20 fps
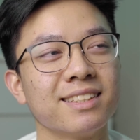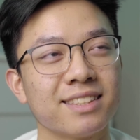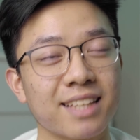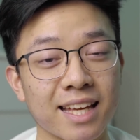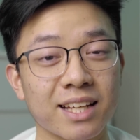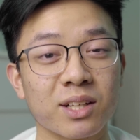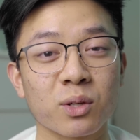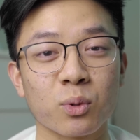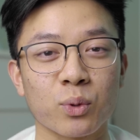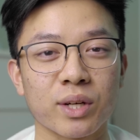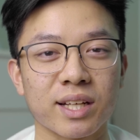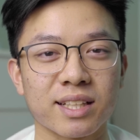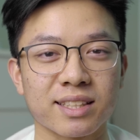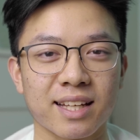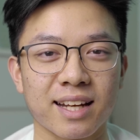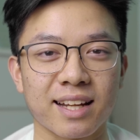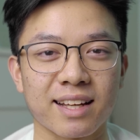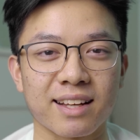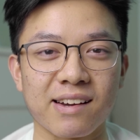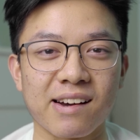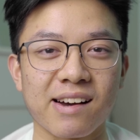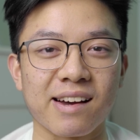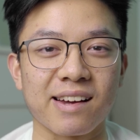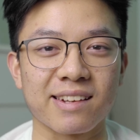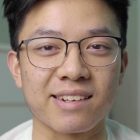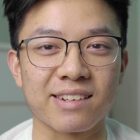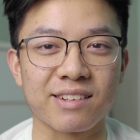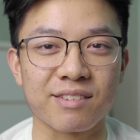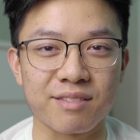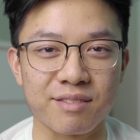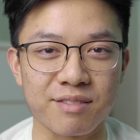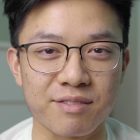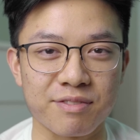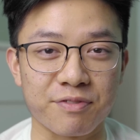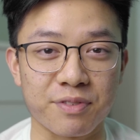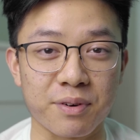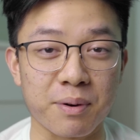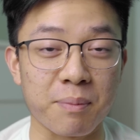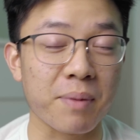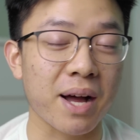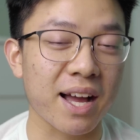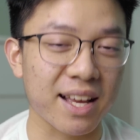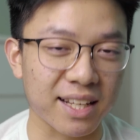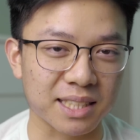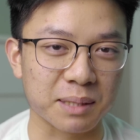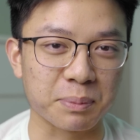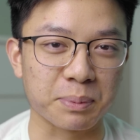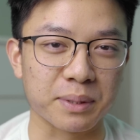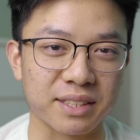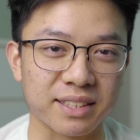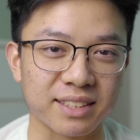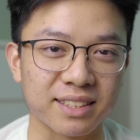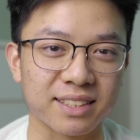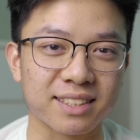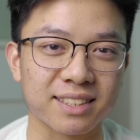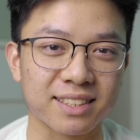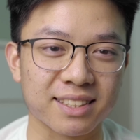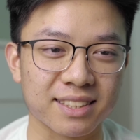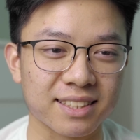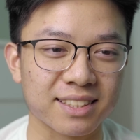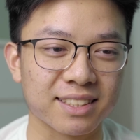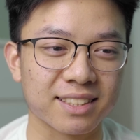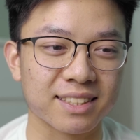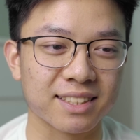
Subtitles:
takeaway that I got from my experience